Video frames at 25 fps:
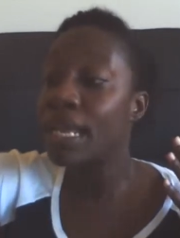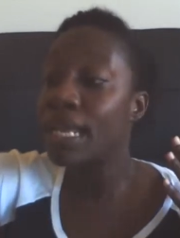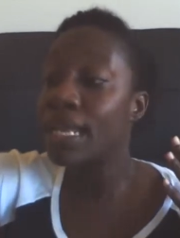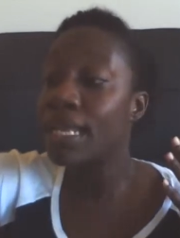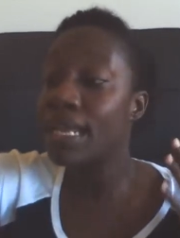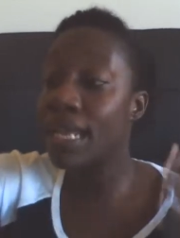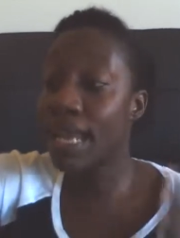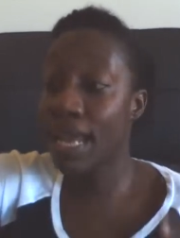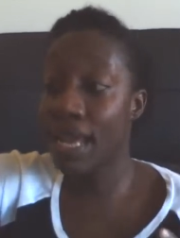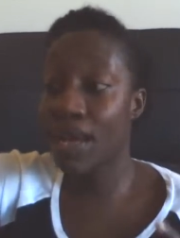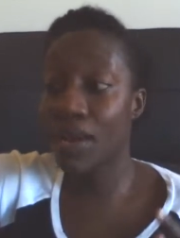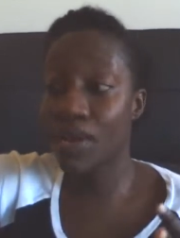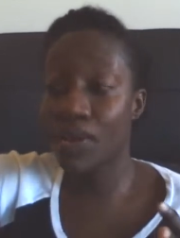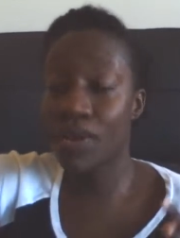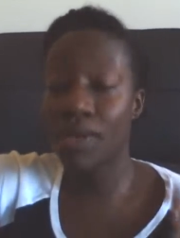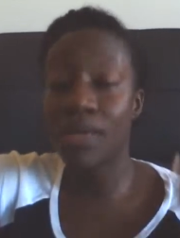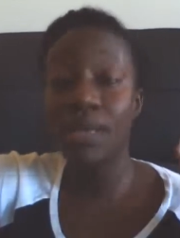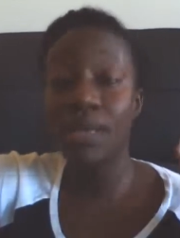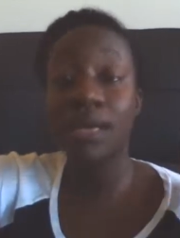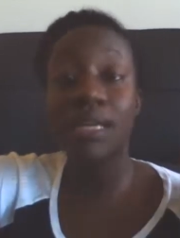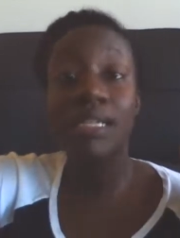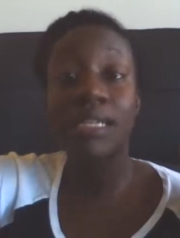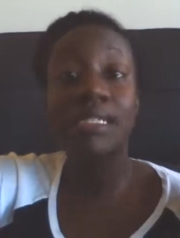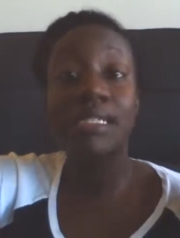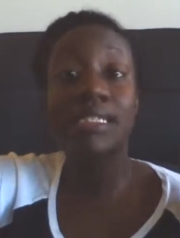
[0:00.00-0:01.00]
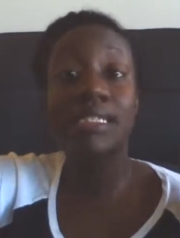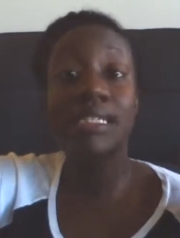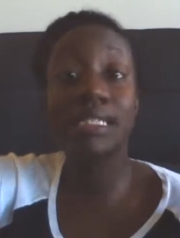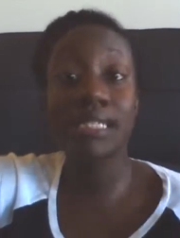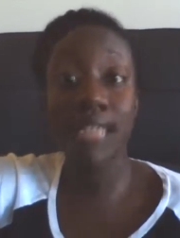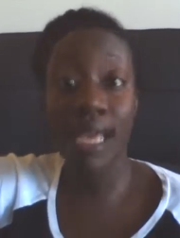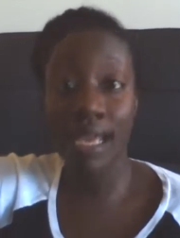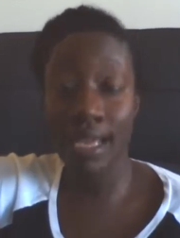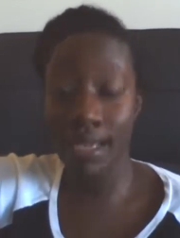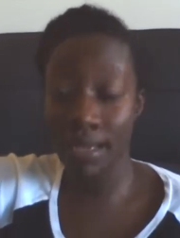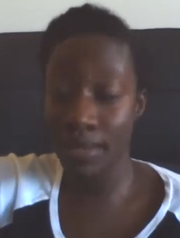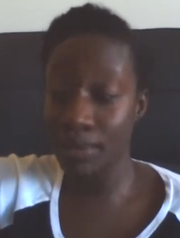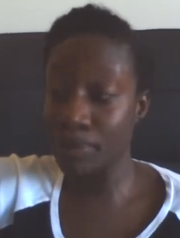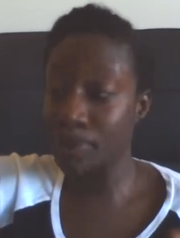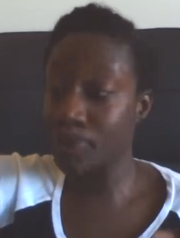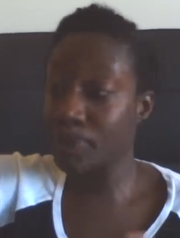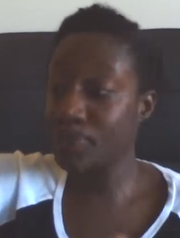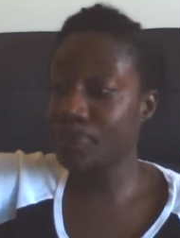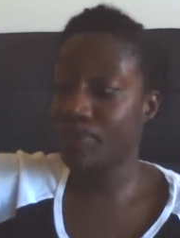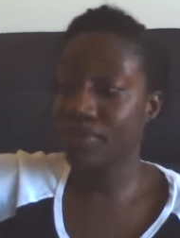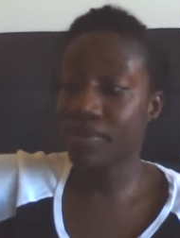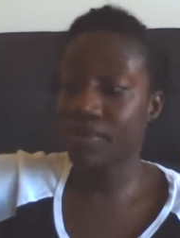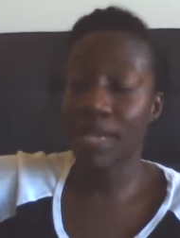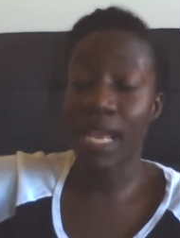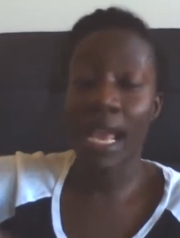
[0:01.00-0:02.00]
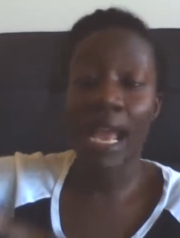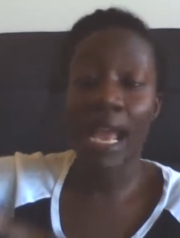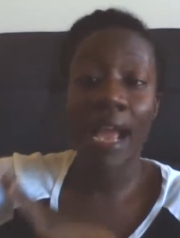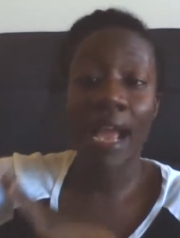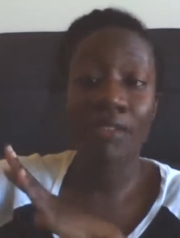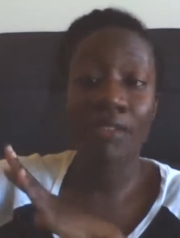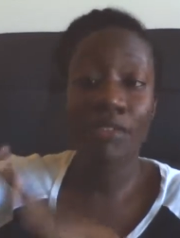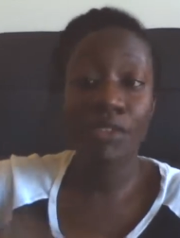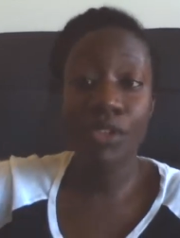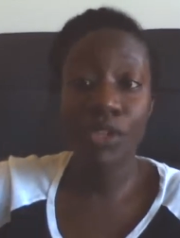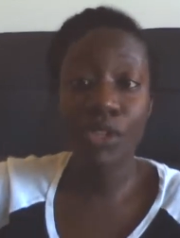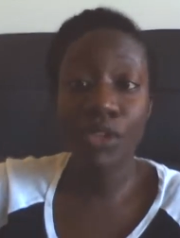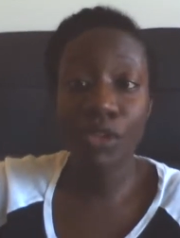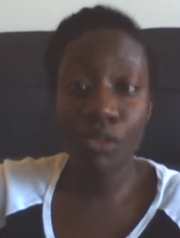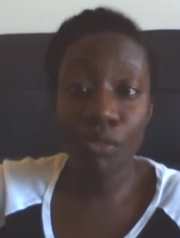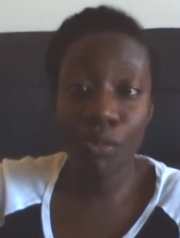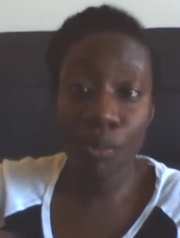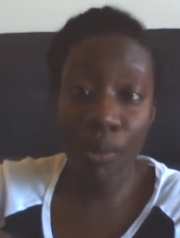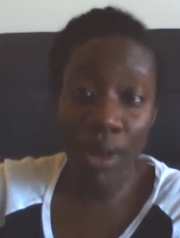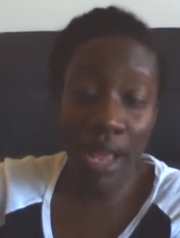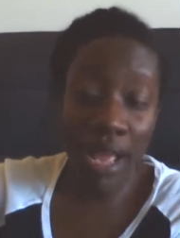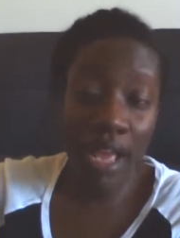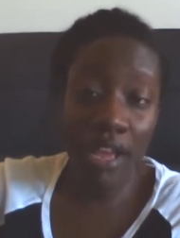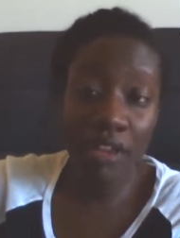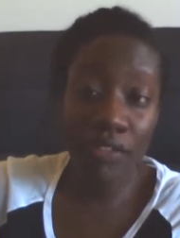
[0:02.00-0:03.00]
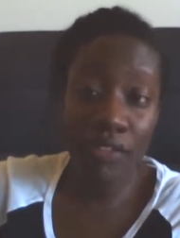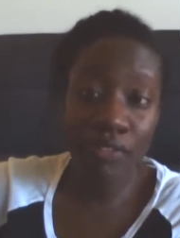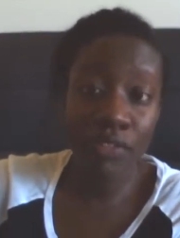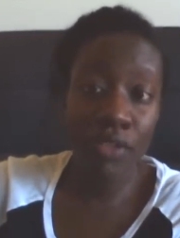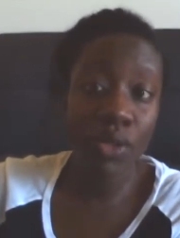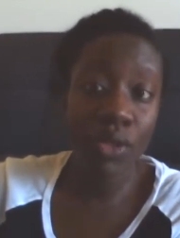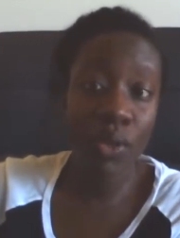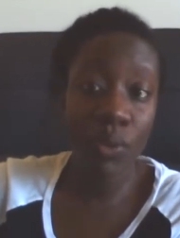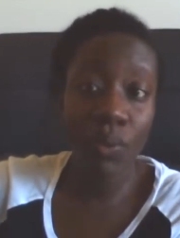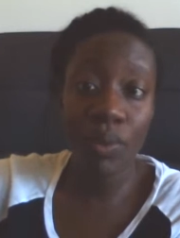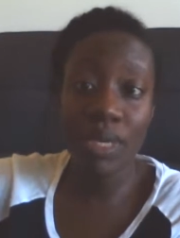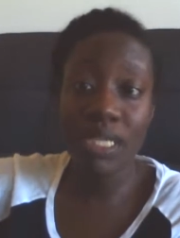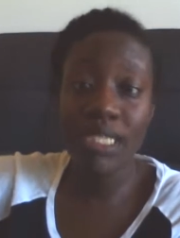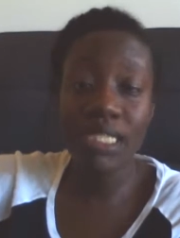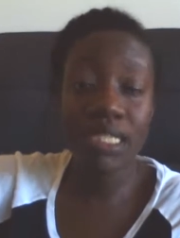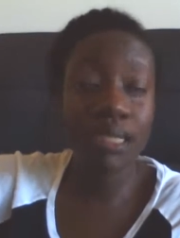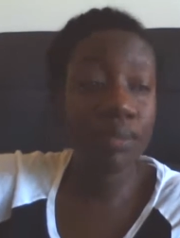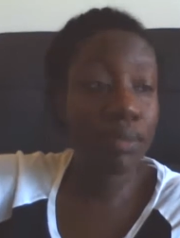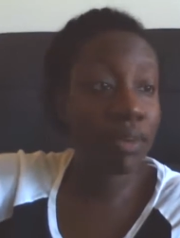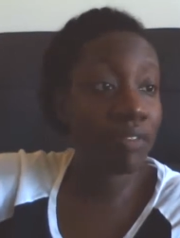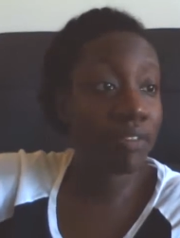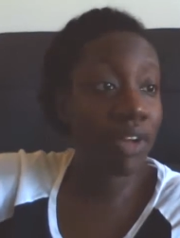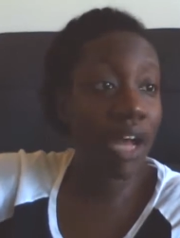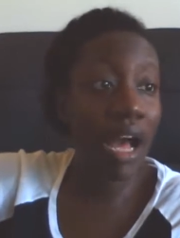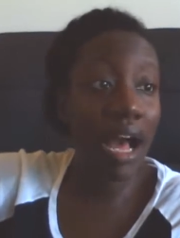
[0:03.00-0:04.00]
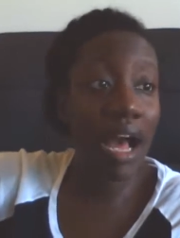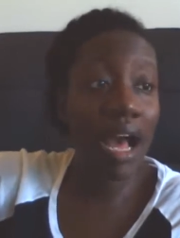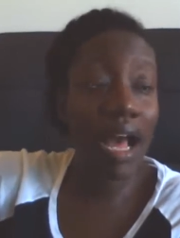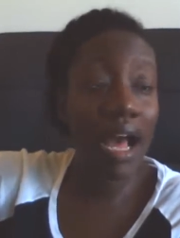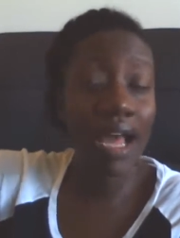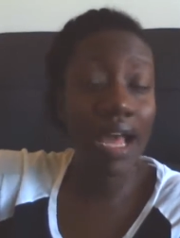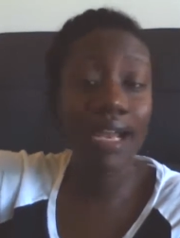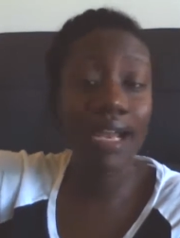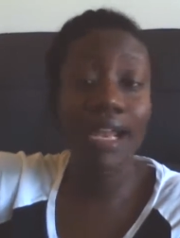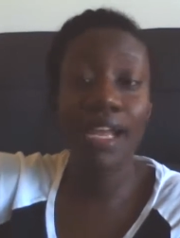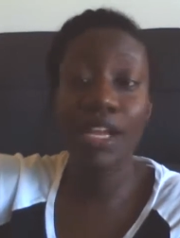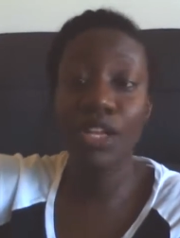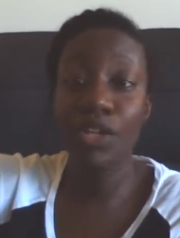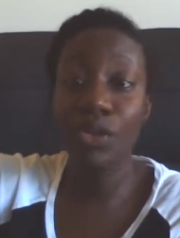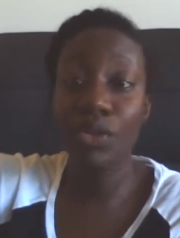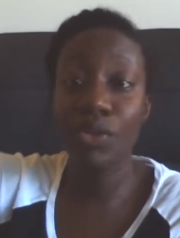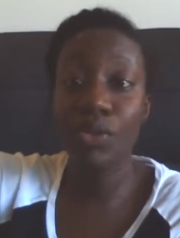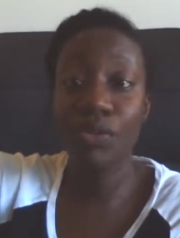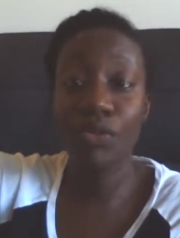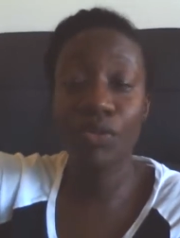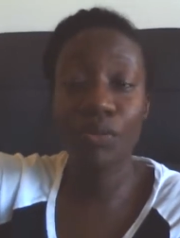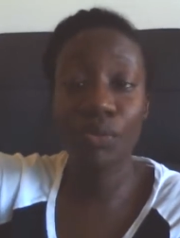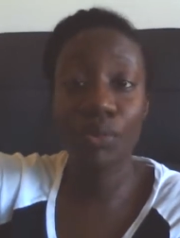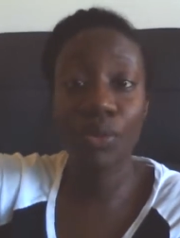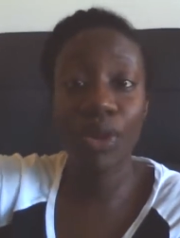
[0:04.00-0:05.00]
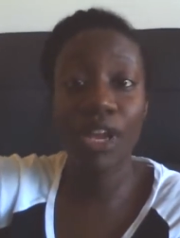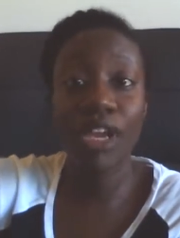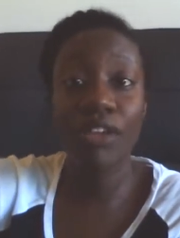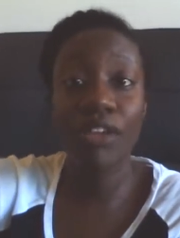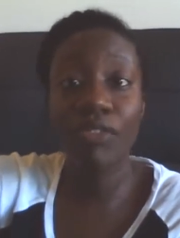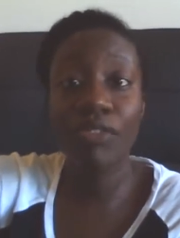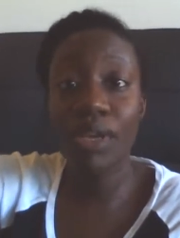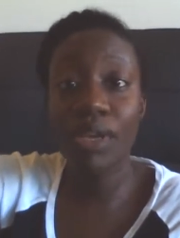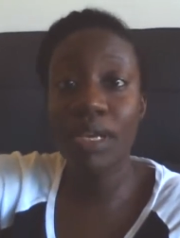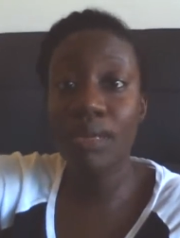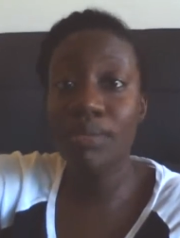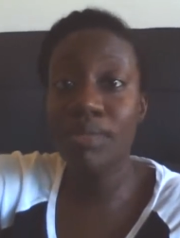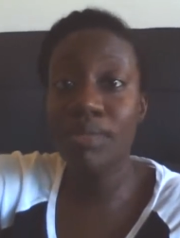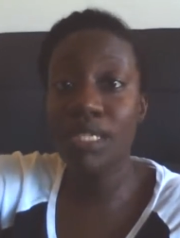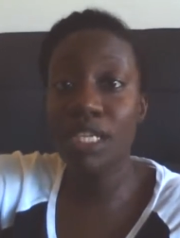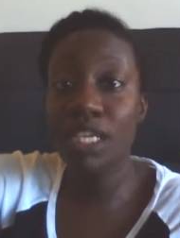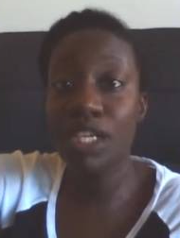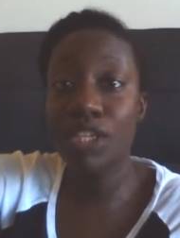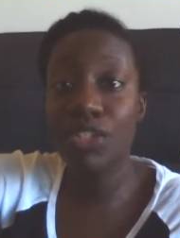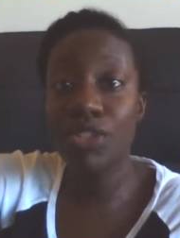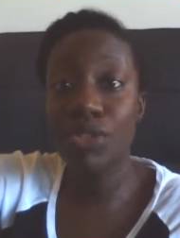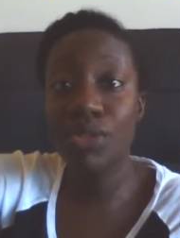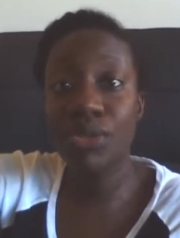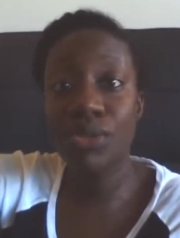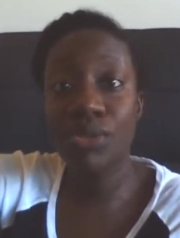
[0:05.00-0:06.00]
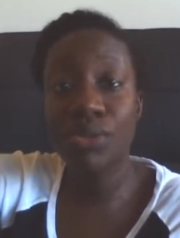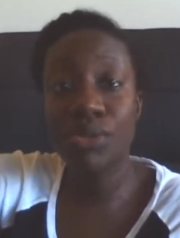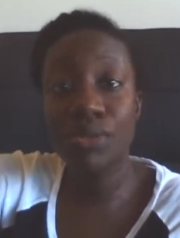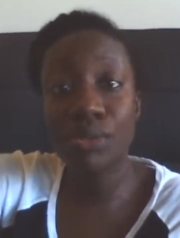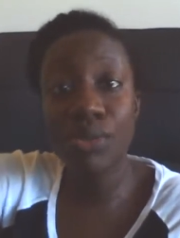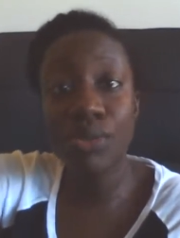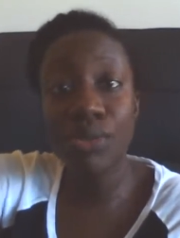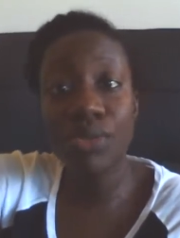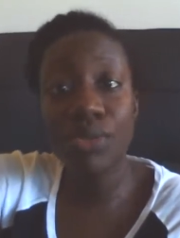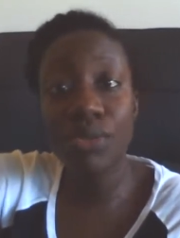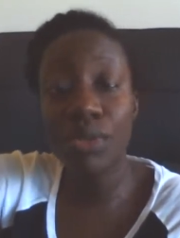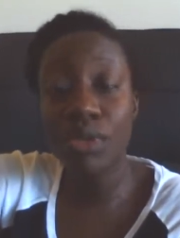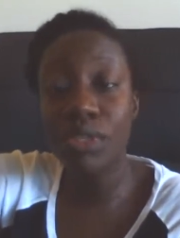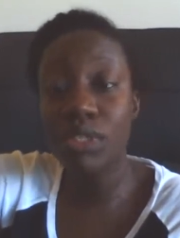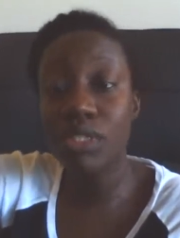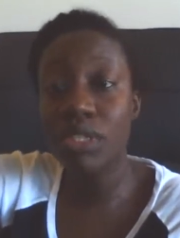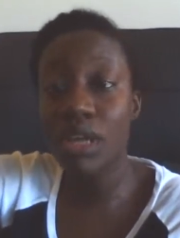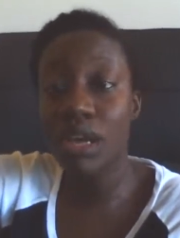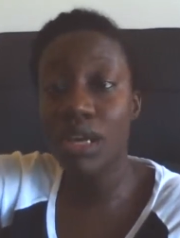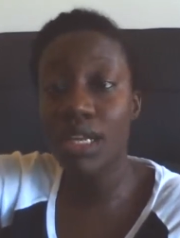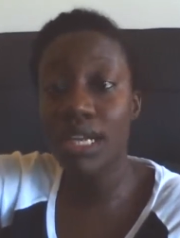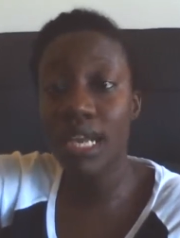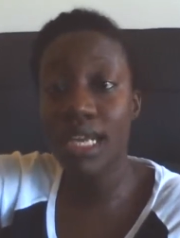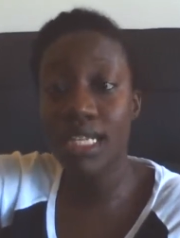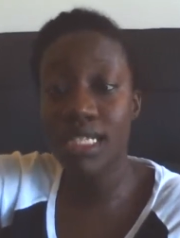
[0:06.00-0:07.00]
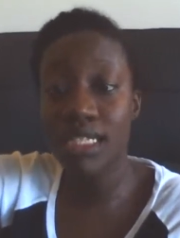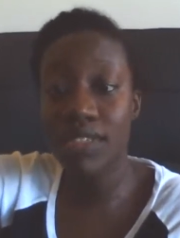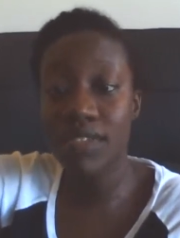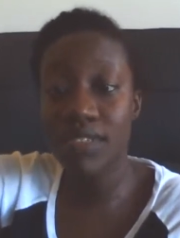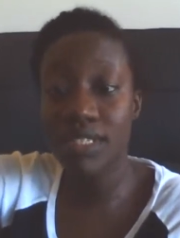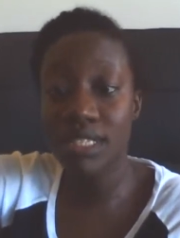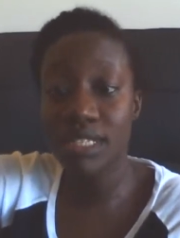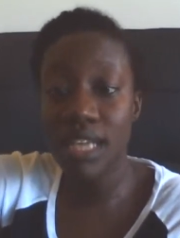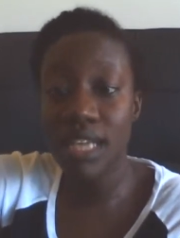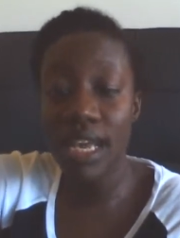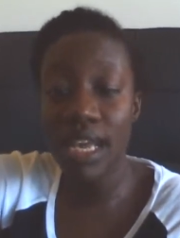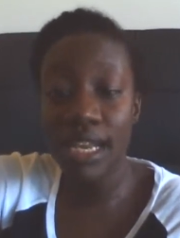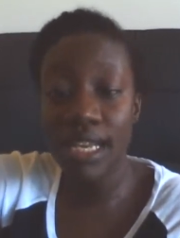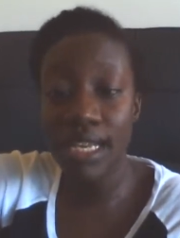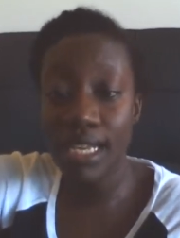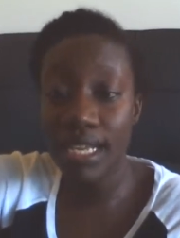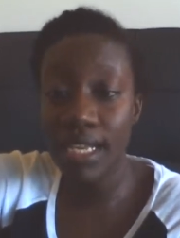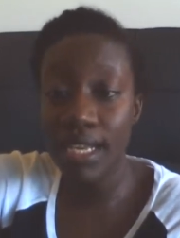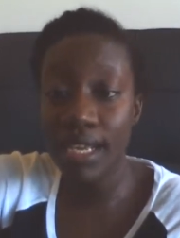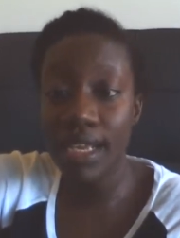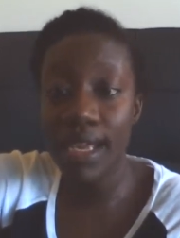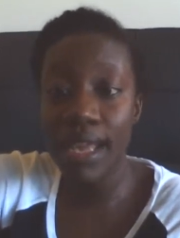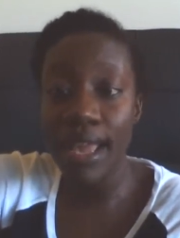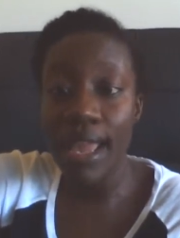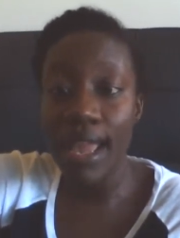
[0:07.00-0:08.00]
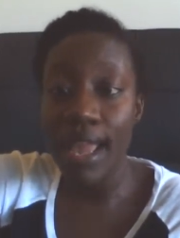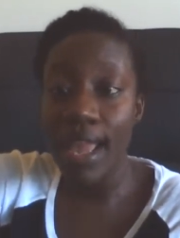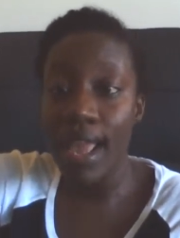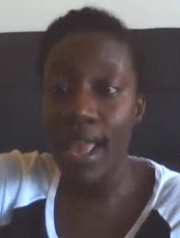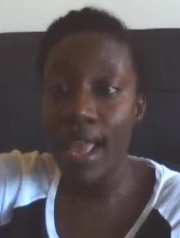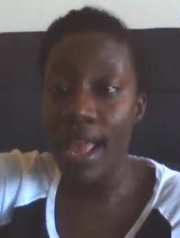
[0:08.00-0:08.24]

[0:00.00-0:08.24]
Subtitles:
Now, second, after you've prayed for the wisdom of God and you've prayed for him to get you through those long nights of studying